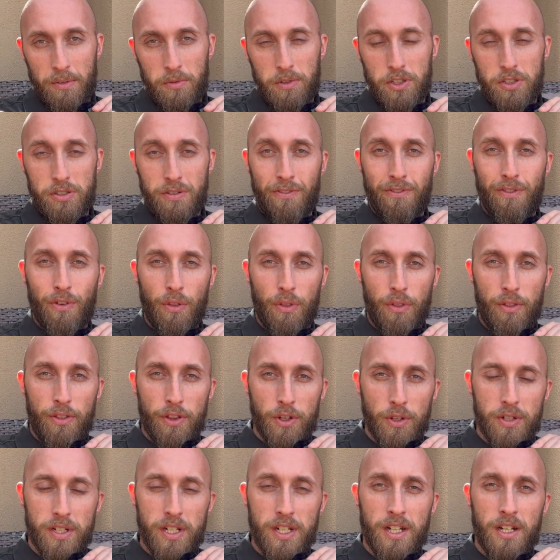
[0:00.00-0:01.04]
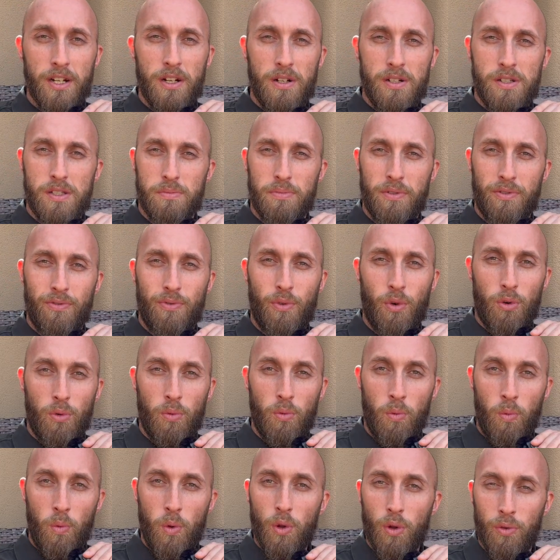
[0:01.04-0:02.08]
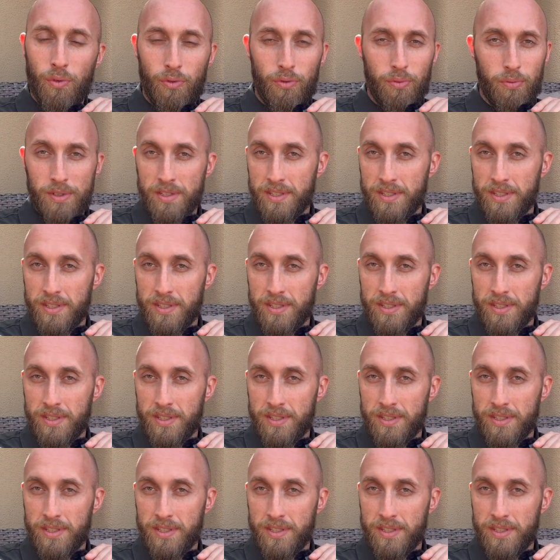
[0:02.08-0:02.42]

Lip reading: which is a full 30 years before Wolf